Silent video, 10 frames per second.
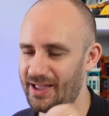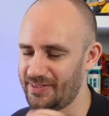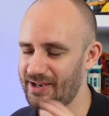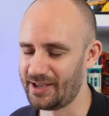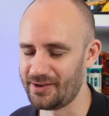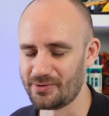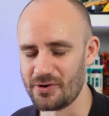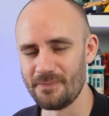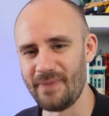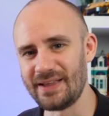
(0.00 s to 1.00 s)
the LEGO
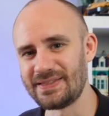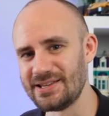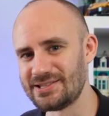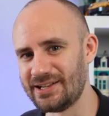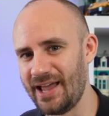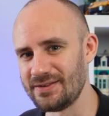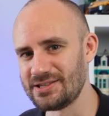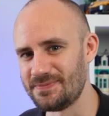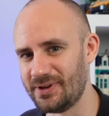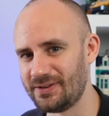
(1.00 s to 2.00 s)
Group made this
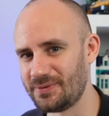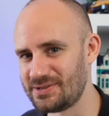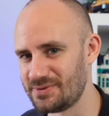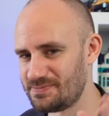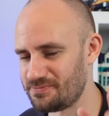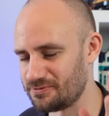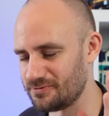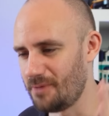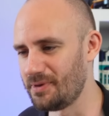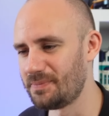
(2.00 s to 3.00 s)
announcement, which was
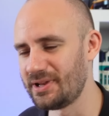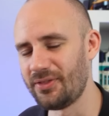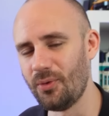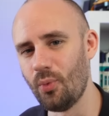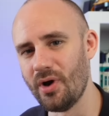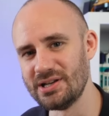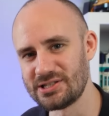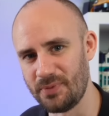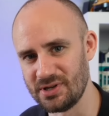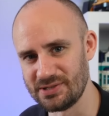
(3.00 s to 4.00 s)
probably the
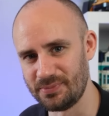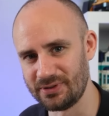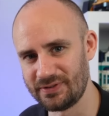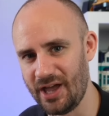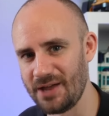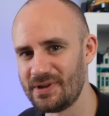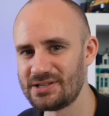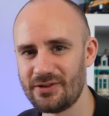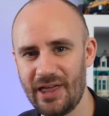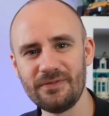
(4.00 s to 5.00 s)
worst possible timing.
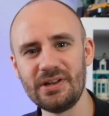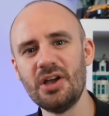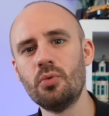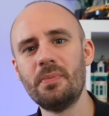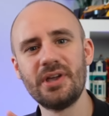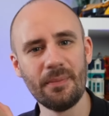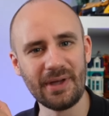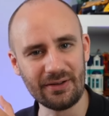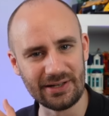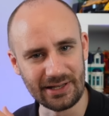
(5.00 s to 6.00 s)
So that video will be
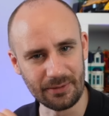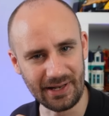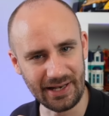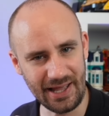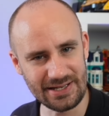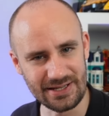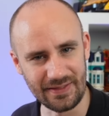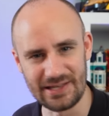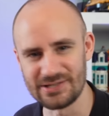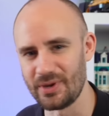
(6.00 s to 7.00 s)
coming out a little bit later
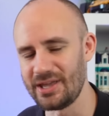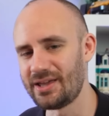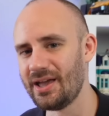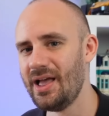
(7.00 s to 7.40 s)
this week.